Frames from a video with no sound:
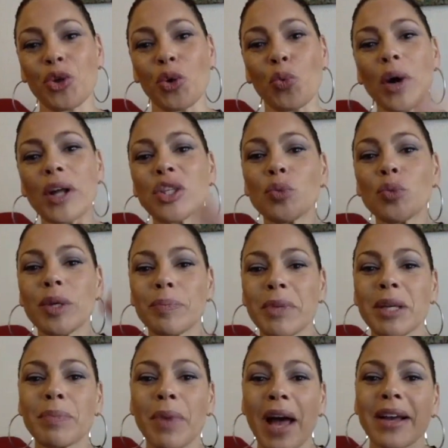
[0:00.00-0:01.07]
So what do we
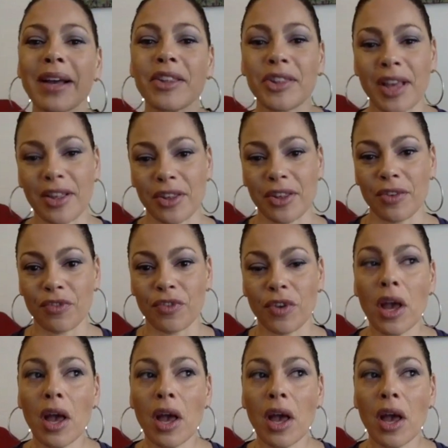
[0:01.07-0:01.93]
mean by excessive?